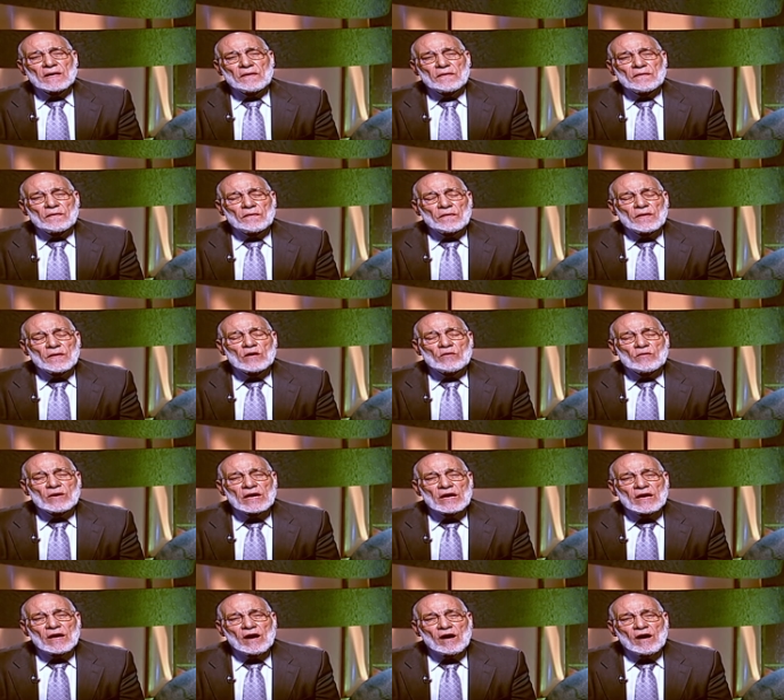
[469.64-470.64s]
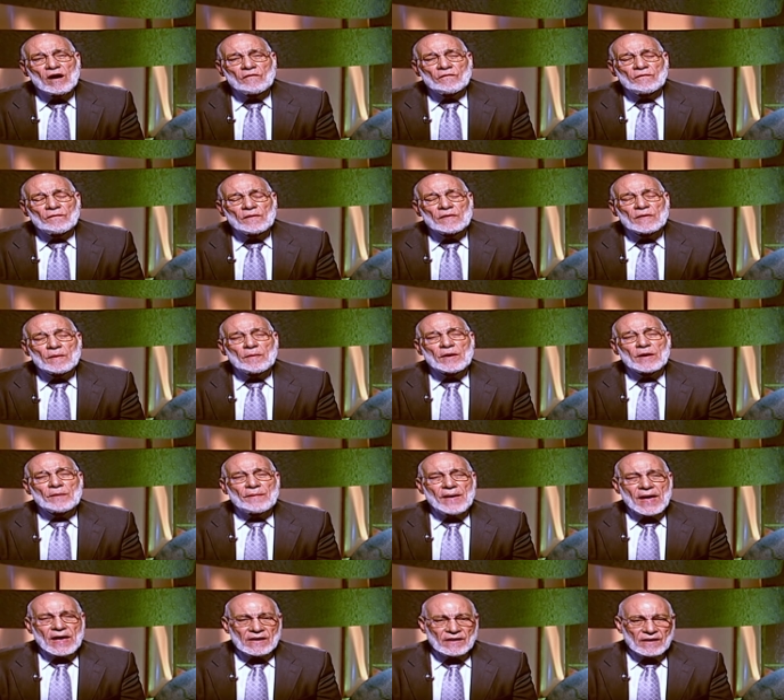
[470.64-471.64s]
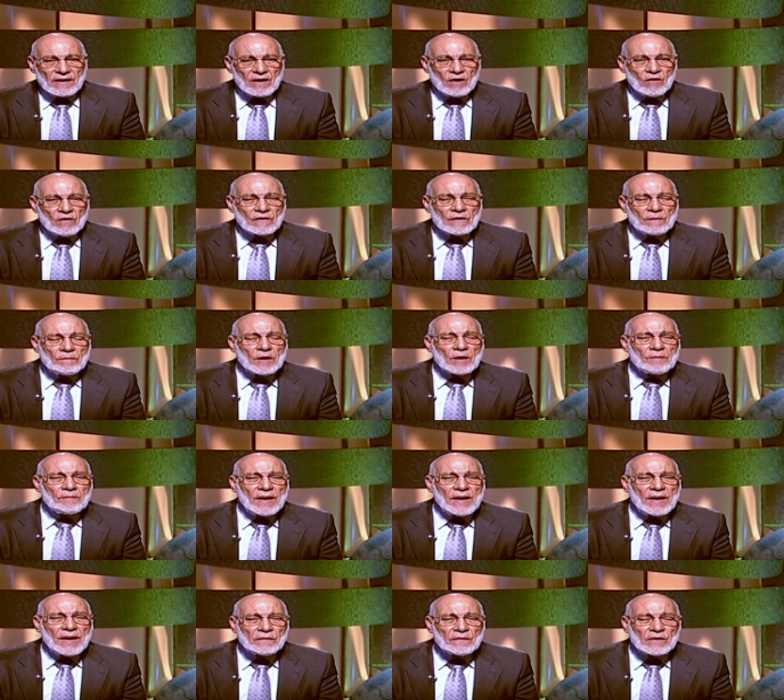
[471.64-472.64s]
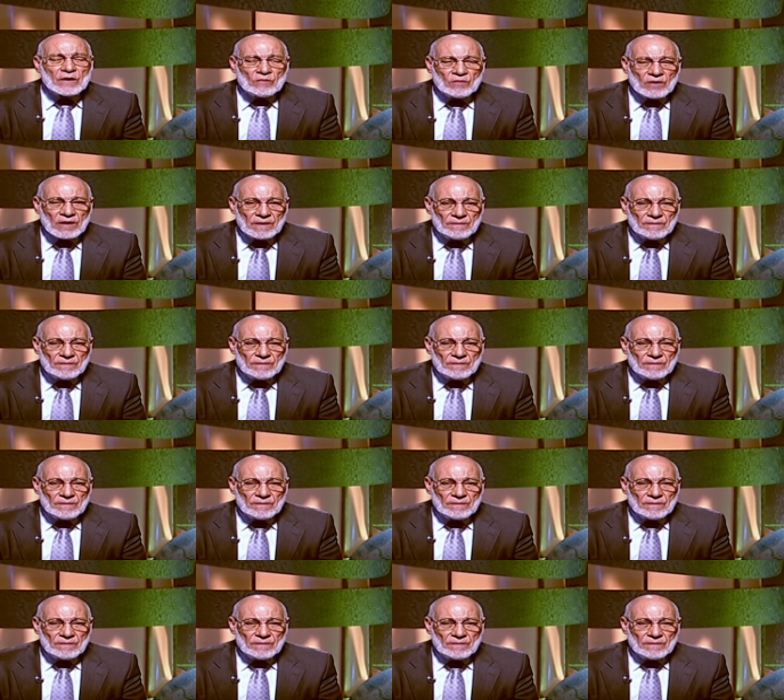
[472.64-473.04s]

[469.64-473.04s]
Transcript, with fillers: theory of the Big Bang or the Big Bang theory.